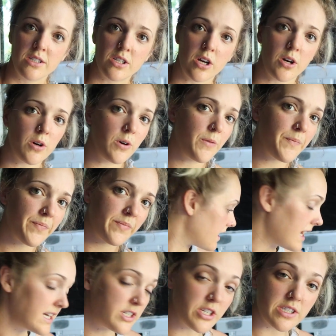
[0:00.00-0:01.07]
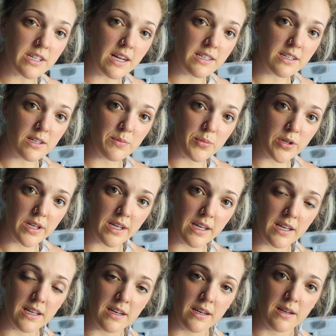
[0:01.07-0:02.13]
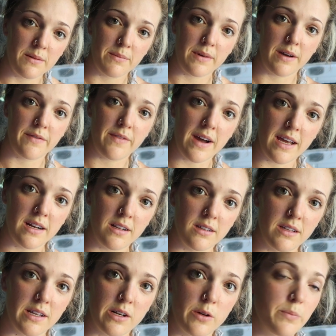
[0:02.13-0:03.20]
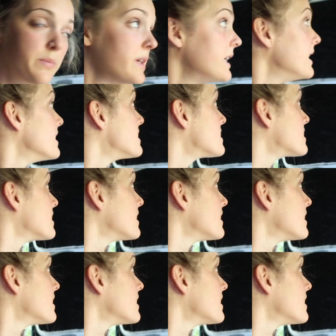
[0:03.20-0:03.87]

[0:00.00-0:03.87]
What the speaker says: So I just got done putting in my final little piece.